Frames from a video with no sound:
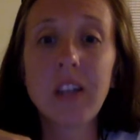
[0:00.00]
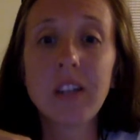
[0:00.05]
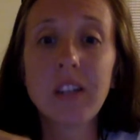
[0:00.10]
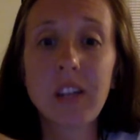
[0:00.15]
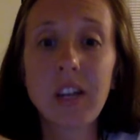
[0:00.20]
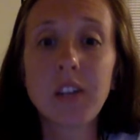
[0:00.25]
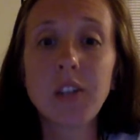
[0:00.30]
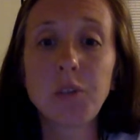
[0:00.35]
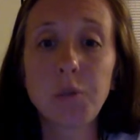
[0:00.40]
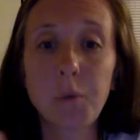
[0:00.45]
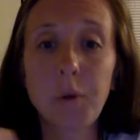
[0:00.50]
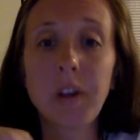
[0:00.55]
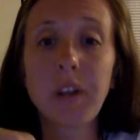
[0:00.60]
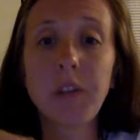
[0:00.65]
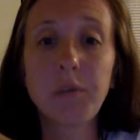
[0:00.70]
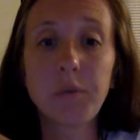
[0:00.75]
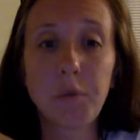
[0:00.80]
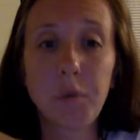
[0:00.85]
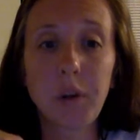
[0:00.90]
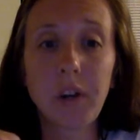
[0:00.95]
10,
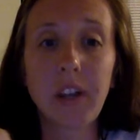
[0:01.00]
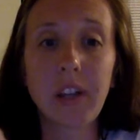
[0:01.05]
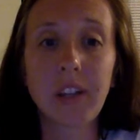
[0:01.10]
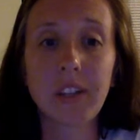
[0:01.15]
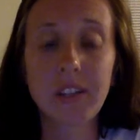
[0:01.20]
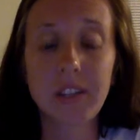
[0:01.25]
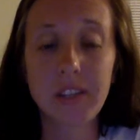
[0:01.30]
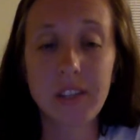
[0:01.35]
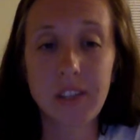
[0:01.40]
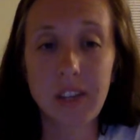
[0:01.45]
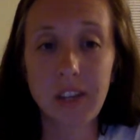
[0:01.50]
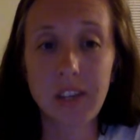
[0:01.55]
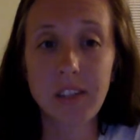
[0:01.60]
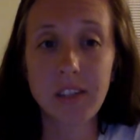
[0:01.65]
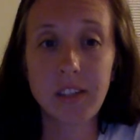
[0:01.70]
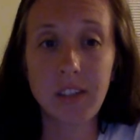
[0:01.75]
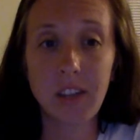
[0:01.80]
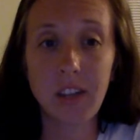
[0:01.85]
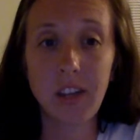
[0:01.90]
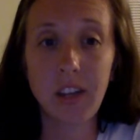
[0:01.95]
20, 40, and
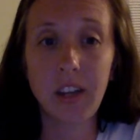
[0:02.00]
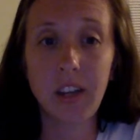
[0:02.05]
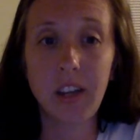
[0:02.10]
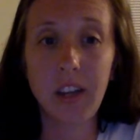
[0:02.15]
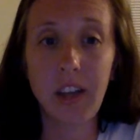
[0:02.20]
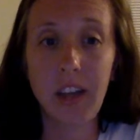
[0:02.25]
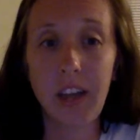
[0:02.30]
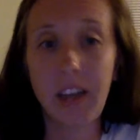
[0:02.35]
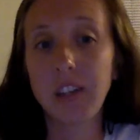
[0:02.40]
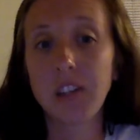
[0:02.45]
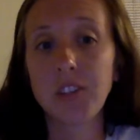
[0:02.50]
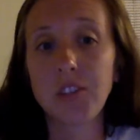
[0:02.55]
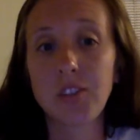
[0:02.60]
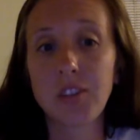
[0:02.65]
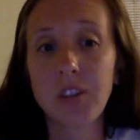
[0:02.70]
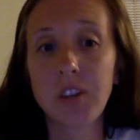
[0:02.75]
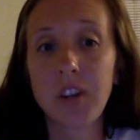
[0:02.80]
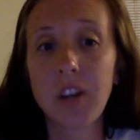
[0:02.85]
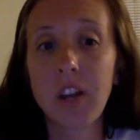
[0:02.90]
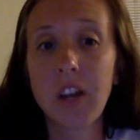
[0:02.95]
60
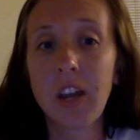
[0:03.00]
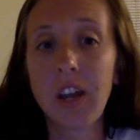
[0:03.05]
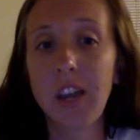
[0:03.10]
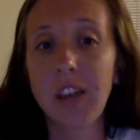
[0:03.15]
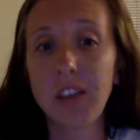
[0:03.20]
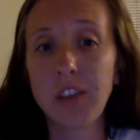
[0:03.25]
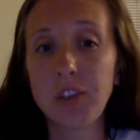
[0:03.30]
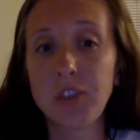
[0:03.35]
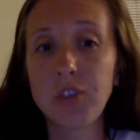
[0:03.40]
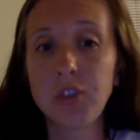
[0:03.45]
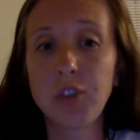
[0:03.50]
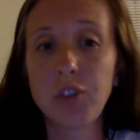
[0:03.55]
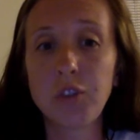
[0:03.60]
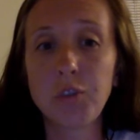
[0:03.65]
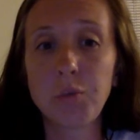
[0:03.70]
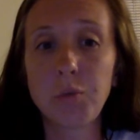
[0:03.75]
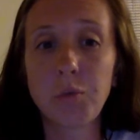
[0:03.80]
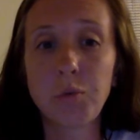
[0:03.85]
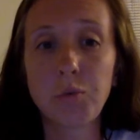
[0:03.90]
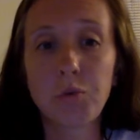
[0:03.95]
age. And the
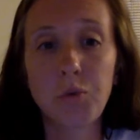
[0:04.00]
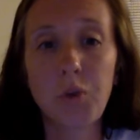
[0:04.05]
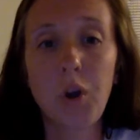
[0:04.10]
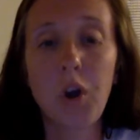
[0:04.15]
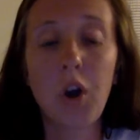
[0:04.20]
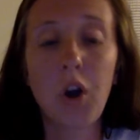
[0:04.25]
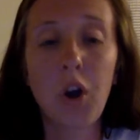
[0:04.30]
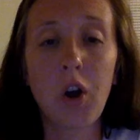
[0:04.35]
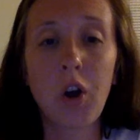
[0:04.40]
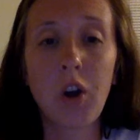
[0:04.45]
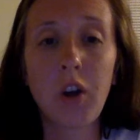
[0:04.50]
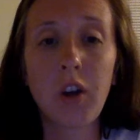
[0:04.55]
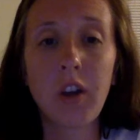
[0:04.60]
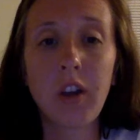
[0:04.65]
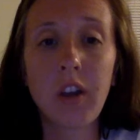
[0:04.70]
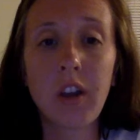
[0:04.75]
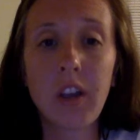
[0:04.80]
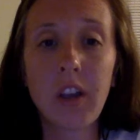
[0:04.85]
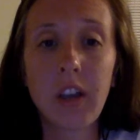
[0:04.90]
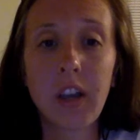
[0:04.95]
students will draw
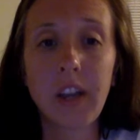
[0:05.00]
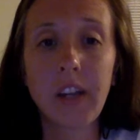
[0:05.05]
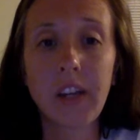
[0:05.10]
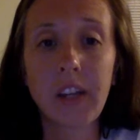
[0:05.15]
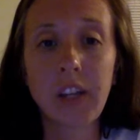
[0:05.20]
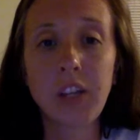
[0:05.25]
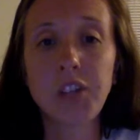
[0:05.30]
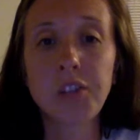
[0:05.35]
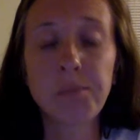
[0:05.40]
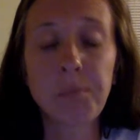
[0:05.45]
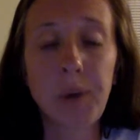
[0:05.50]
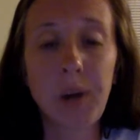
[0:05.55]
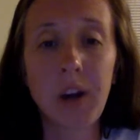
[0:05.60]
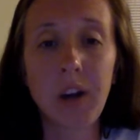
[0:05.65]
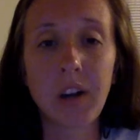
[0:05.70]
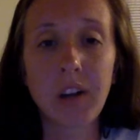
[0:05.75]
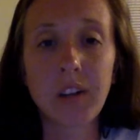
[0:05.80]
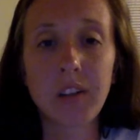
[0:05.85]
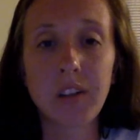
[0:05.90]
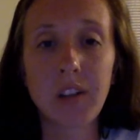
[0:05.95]
in each
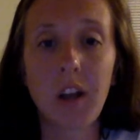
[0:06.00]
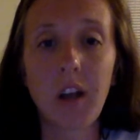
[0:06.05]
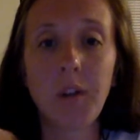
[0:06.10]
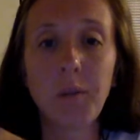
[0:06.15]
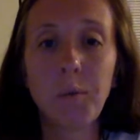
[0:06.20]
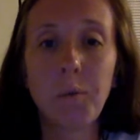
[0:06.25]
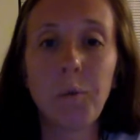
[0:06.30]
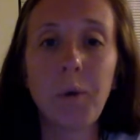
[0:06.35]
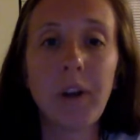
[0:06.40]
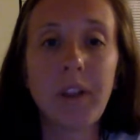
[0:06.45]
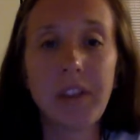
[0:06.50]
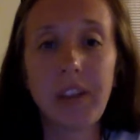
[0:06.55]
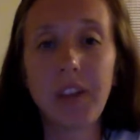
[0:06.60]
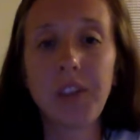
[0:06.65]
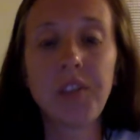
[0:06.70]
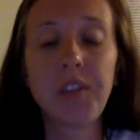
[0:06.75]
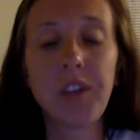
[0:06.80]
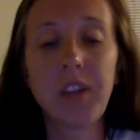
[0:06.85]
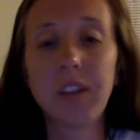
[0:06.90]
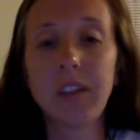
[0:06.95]
box on what they
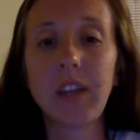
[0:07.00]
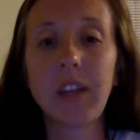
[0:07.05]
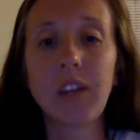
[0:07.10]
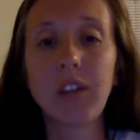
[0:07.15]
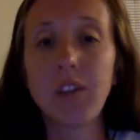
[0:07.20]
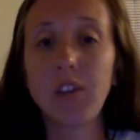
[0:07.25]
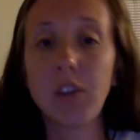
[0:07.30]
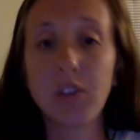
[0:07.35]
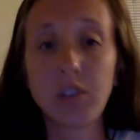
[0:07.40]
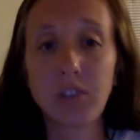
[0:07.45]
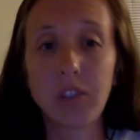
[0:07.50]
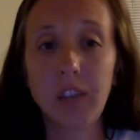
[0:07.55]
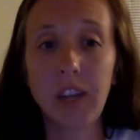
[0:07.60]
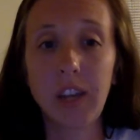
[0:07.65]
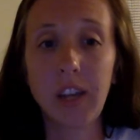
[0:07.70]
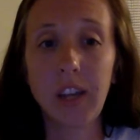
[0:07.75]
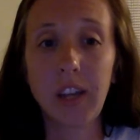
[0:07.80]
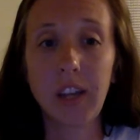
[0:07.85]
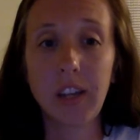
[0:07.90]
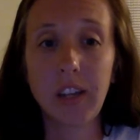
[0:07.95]
think they looked
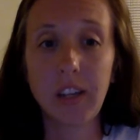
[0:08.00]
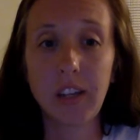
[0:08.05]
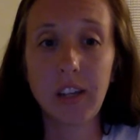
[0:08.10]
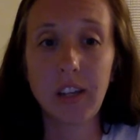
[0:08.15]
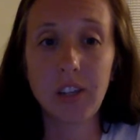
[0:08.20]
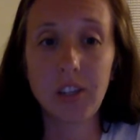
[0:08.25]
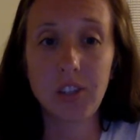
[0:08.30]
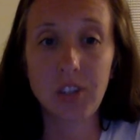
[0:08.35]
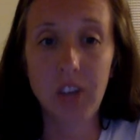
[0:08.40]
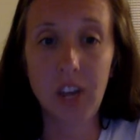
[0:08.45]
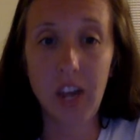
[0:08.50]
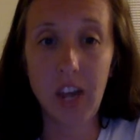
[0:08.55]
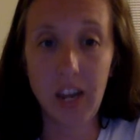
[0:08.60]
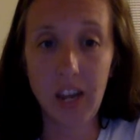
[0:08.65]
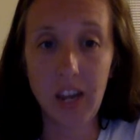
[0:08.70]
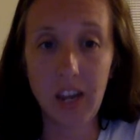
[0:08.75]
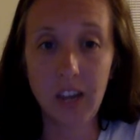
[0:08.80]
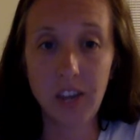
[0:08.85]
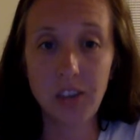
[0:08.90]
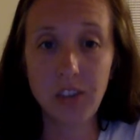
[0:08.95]
like in each
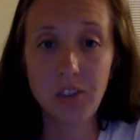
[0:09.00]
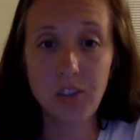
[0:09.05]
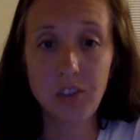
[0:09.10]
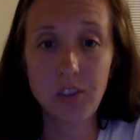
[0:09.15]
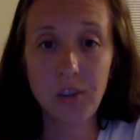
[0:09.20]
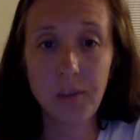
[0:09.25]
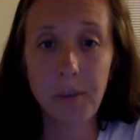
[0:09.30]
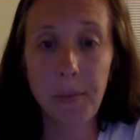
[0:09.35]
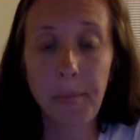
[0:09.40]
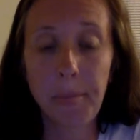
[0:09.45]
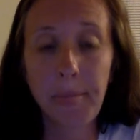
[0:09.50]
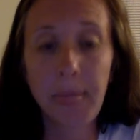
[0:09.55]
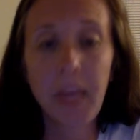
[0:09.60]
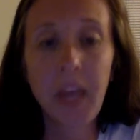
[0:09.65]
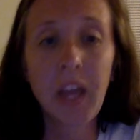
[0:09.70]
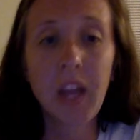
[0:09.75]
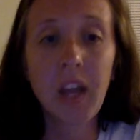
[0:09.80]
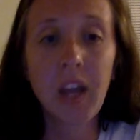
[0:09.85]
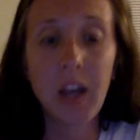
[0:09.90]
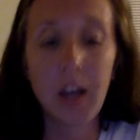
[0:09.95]
age.
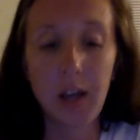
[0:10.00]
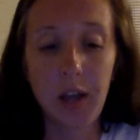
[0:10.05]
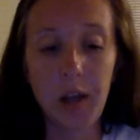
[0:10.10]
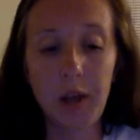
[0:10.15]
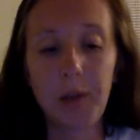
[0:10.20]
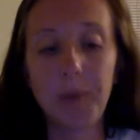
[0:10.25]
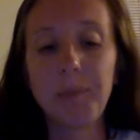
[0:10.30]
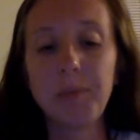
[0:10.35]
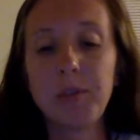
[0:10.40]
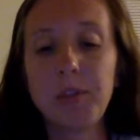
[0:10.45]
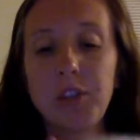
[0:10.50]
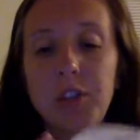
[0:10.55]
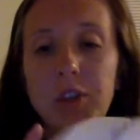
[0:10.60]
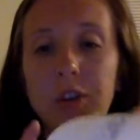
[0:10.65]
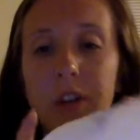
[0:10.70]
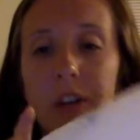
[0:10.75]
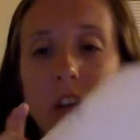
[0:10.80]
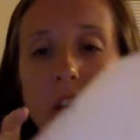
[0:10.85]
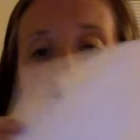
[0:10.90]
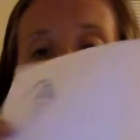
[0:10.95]

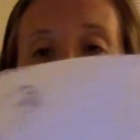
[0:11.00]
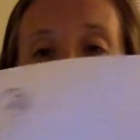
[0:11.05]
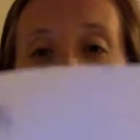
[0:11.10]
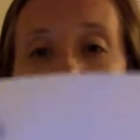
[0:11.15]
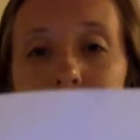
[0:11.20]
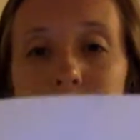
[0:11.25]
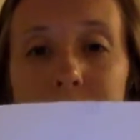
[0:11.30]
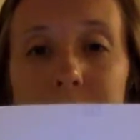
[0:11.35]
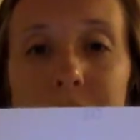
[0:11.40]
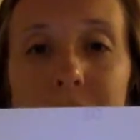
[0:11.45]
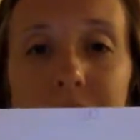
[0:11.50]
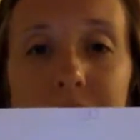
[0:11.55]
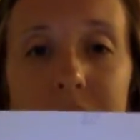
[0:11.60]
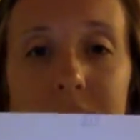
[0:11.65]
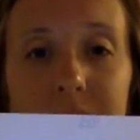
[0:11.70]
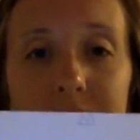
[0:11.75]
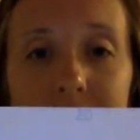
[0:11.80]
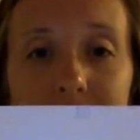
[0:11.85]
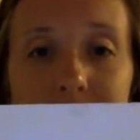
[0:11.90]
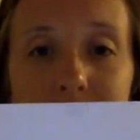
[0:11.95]
So here is my
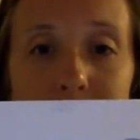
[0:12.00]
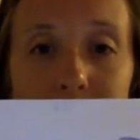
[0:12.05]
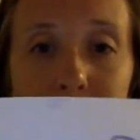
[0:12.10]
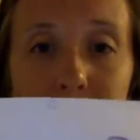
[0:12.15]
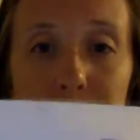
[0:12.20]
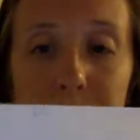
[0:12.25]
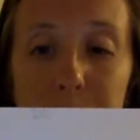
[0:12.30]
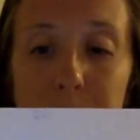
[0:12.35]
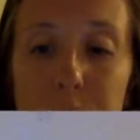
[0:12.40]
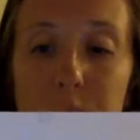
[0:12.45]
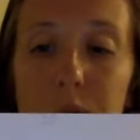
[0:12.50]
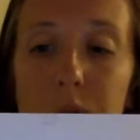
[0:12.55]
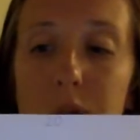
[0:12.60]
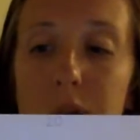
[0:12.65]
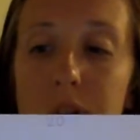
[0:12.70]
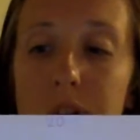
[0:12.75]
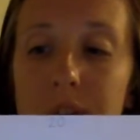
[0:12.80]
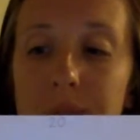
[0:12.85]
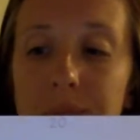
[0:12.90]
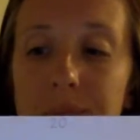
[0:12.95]

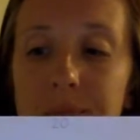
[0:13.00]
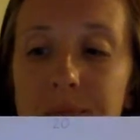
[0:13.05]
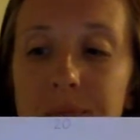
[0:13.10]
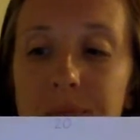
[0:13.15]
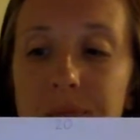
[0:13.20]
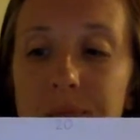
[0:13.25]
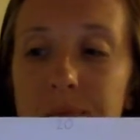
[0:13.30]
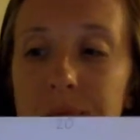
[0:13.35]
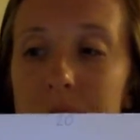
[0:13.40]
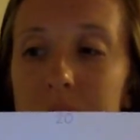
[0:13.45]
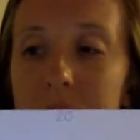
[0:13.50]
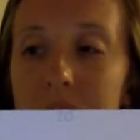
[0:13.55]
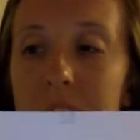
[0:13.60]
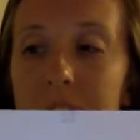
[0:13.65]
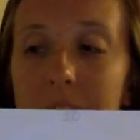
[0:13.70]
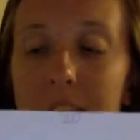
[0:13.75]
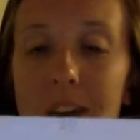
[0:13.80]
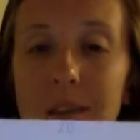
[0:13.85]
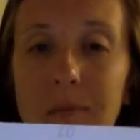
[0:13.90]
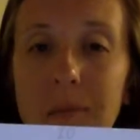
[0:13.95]
example. I
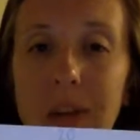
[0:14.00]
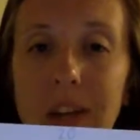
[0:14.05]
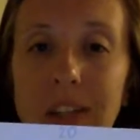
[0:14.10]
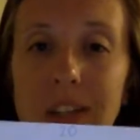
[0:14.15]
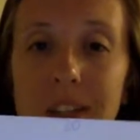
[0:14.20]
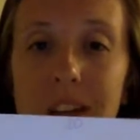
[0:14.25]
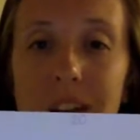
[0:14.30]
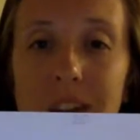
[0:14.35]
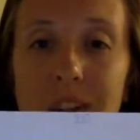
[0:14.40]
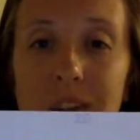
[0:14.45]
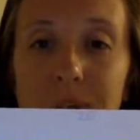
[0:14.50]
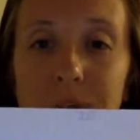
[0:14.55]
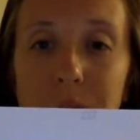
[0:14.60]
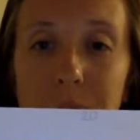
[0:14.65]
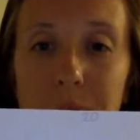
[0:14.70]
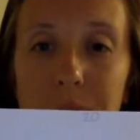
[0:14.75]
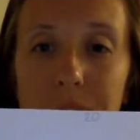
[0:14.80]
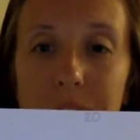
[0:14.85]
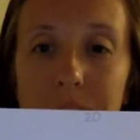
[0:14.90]
have my 10-year-old